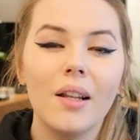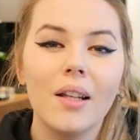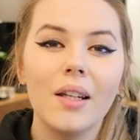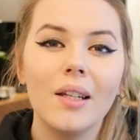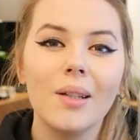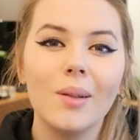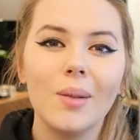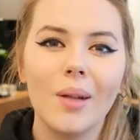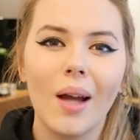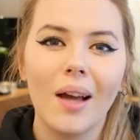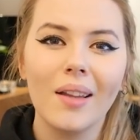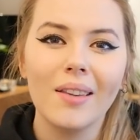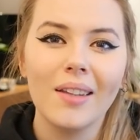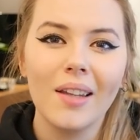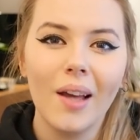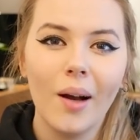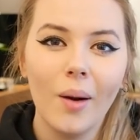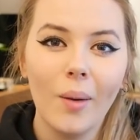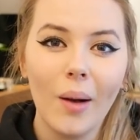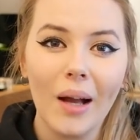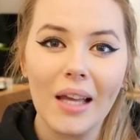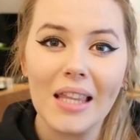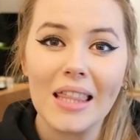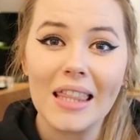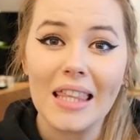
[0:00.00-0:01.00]

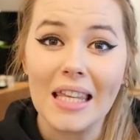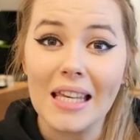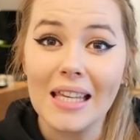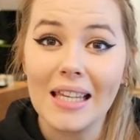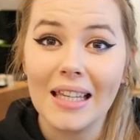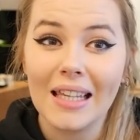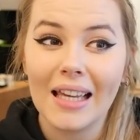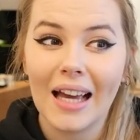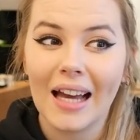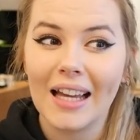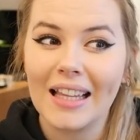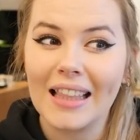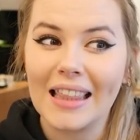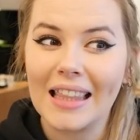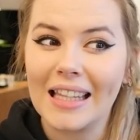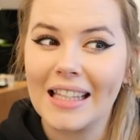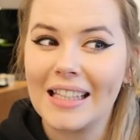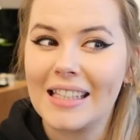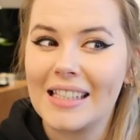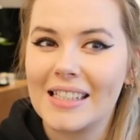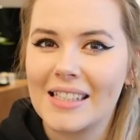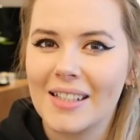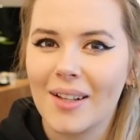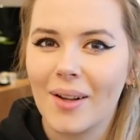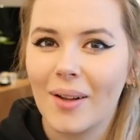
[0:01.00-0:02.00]
Lunatio, I think I
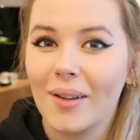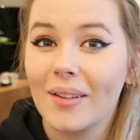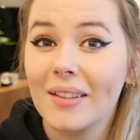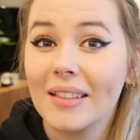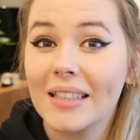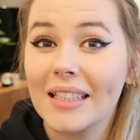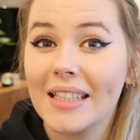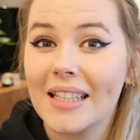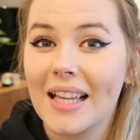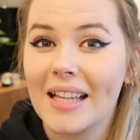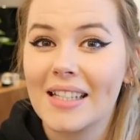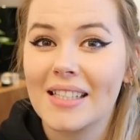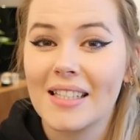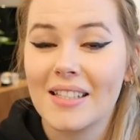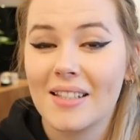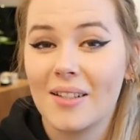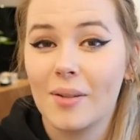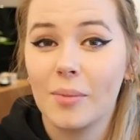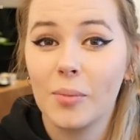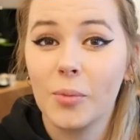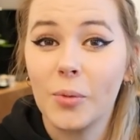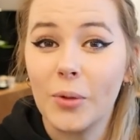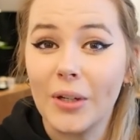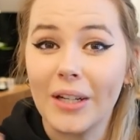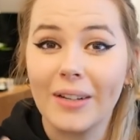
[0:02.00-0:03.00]
think it's called. It has
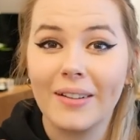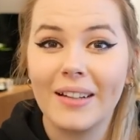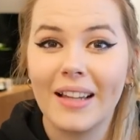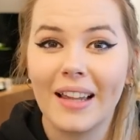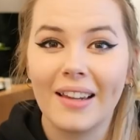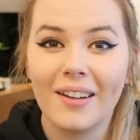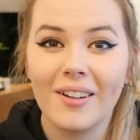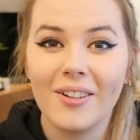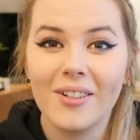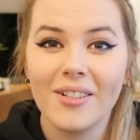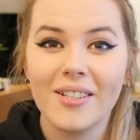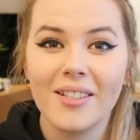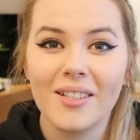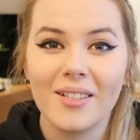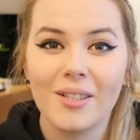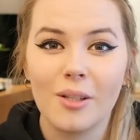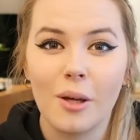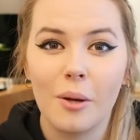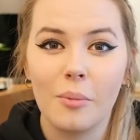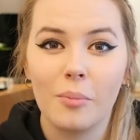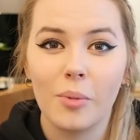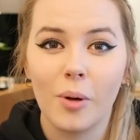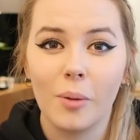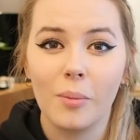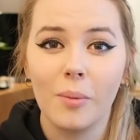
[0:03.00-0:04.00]
some weird letters, so
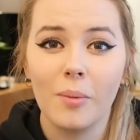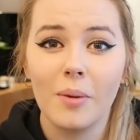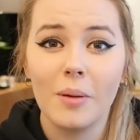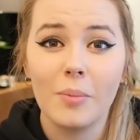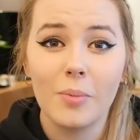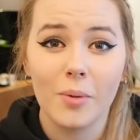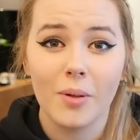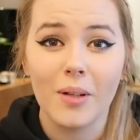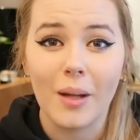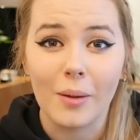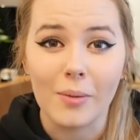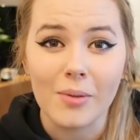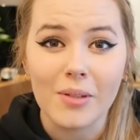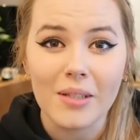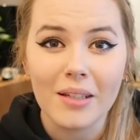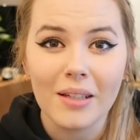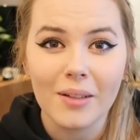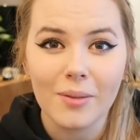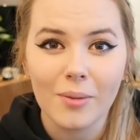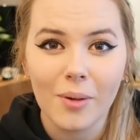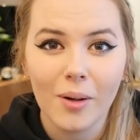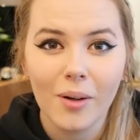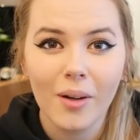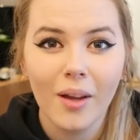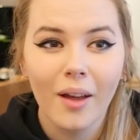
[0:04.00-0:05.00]
I'm probably pronouncing
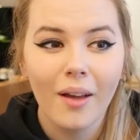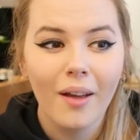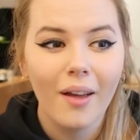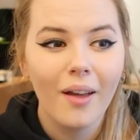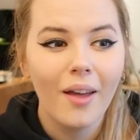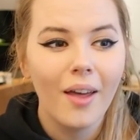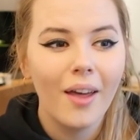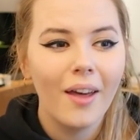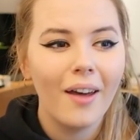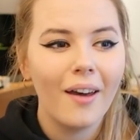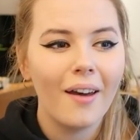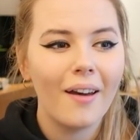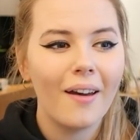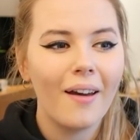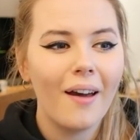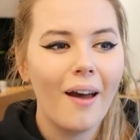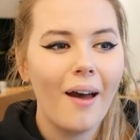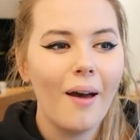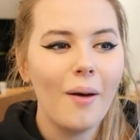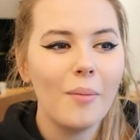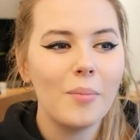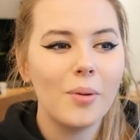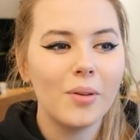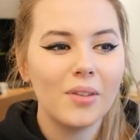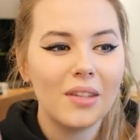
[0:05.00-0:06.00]
it wrong.
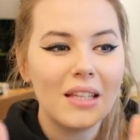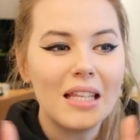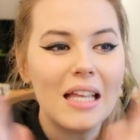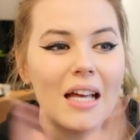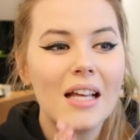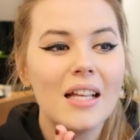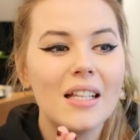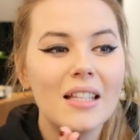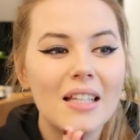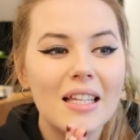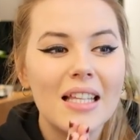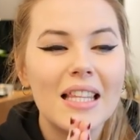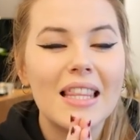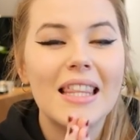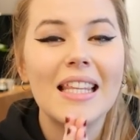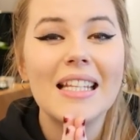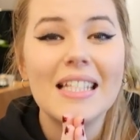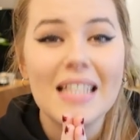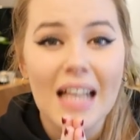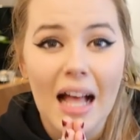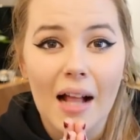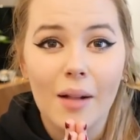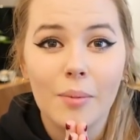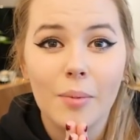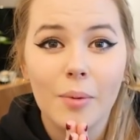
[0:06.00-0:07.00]
Uh, but
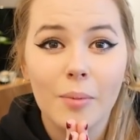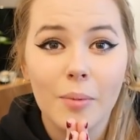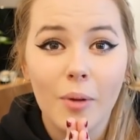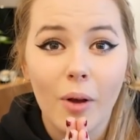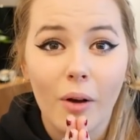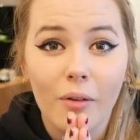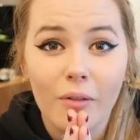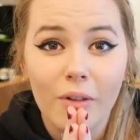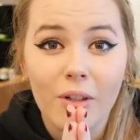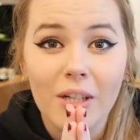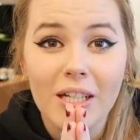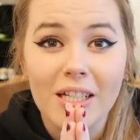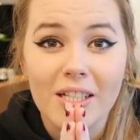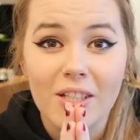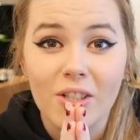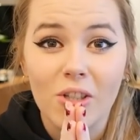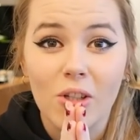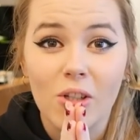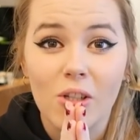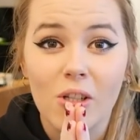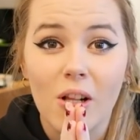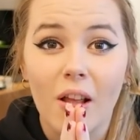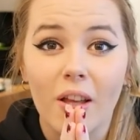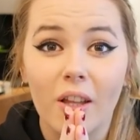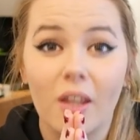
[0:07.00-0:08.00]
this album cover is
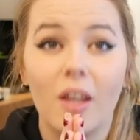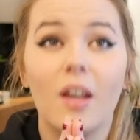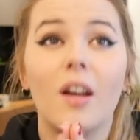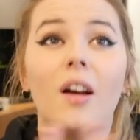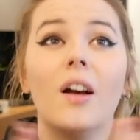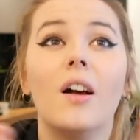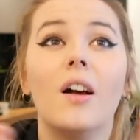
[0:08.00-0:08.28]
just like